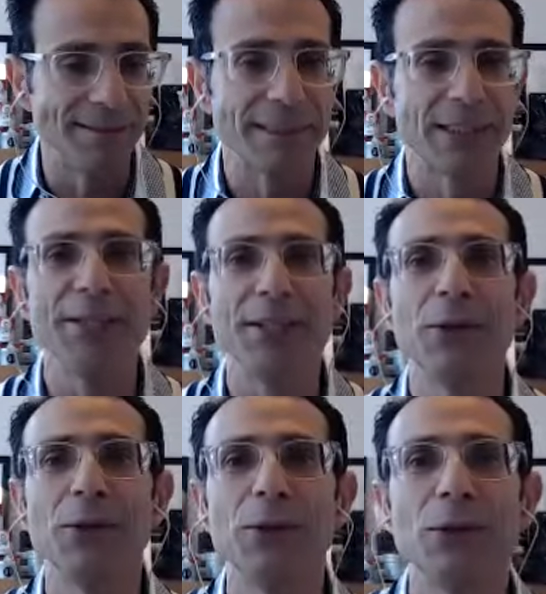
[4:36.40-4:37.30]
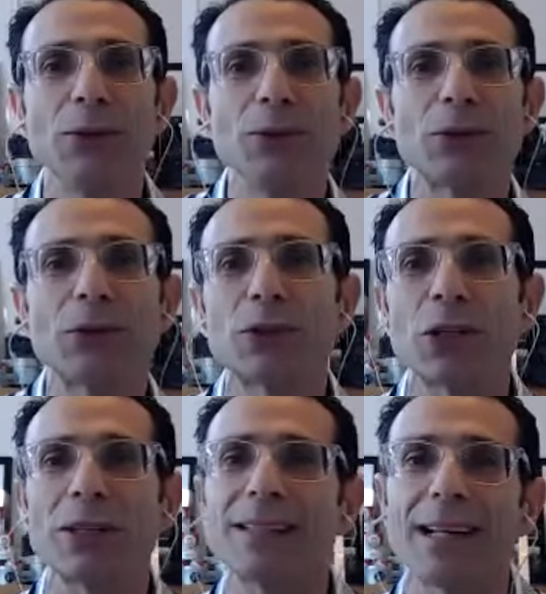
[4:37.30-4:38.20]
can you
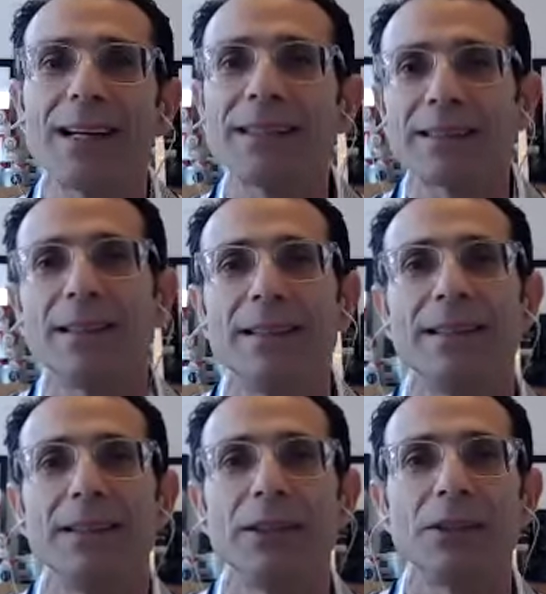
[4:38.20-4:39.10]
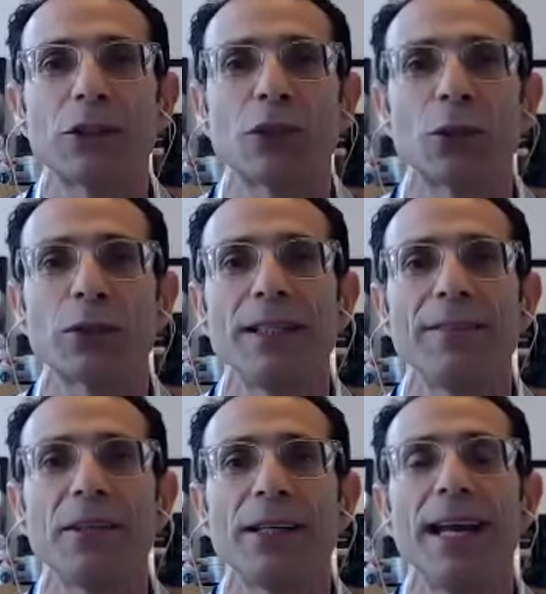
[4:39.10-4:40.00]
sort of tell us shortly,
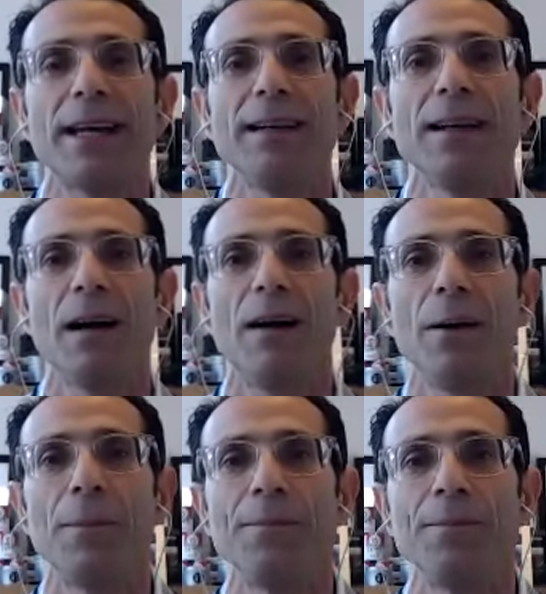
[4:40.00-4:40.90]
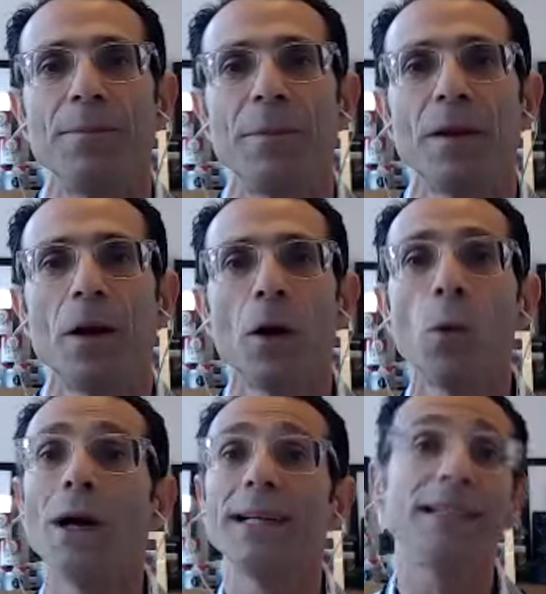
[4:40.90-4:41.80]
if you can,
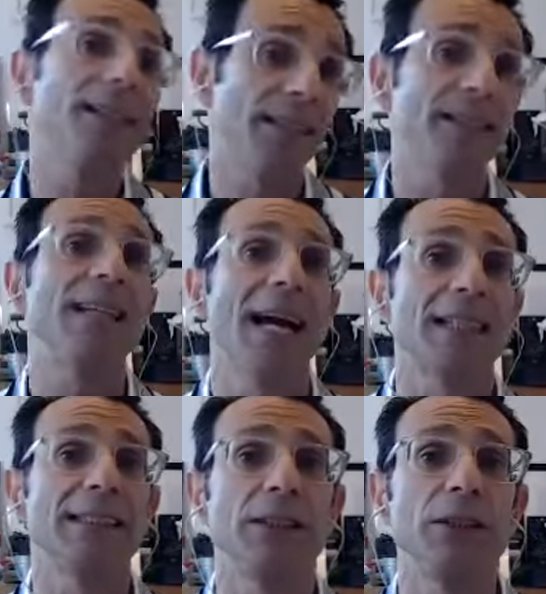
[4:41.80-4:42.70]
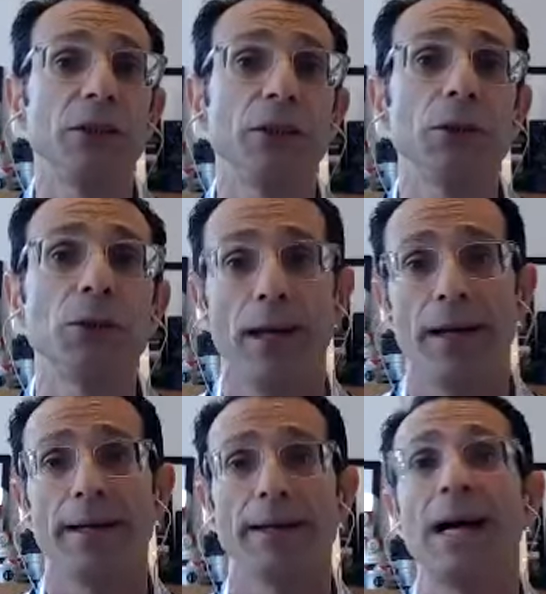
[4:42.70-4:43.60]
what is it exactly that you do
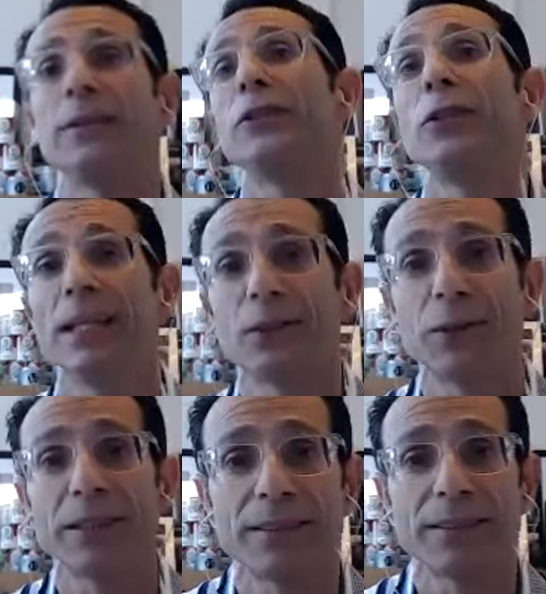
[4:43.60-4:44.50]
and how did you get to it?